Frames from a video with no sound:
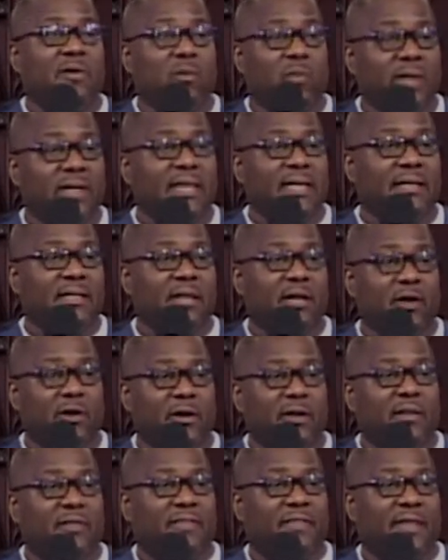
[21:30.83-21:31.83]
we need to
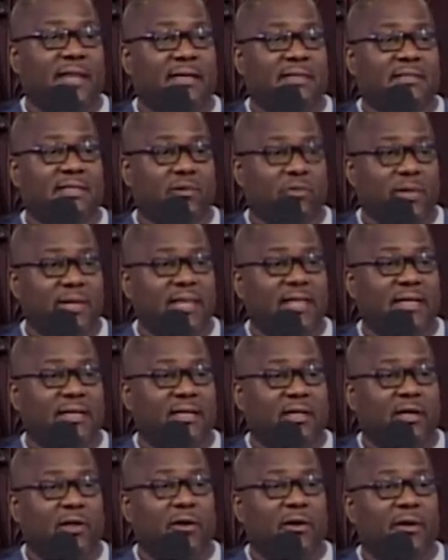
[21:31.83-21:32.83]
learn the things that we need
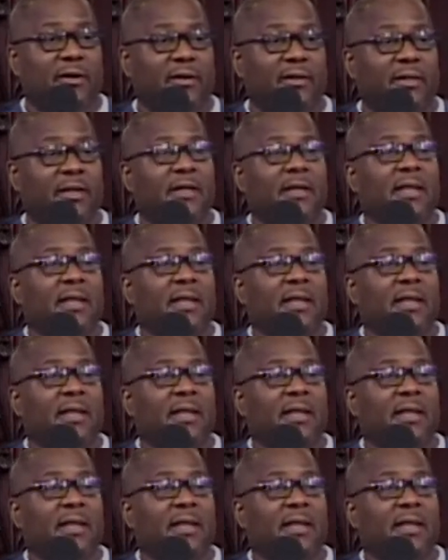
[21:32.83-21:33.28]
to learn,